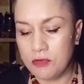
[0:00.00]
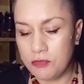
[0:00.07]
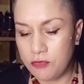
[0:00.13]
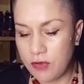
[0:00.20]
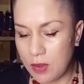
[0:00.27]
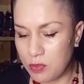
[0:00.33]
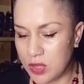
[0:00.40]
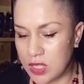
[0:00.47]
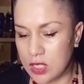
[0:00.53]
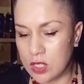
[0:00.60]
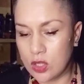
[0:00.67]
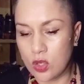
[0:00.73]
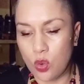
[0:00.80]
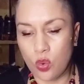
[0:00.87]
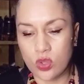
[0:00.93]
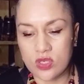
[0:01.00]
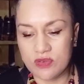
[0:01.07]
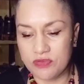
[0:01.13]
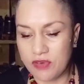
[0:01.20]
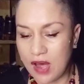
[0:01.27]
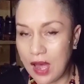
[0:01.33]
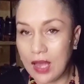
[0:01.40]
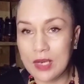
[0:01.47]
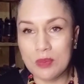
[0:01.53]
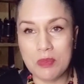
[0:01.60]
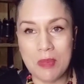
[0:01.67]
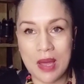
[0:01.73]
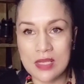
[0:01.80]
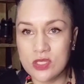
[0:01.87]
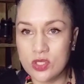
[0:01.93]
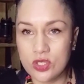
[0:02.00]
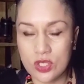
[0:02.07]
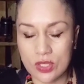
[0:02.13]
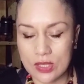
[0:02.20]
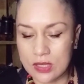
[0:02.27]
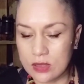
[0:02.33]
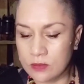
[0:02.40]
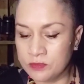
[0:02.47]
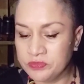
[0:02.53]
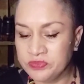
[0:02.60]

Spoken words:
feminine or divine masculine.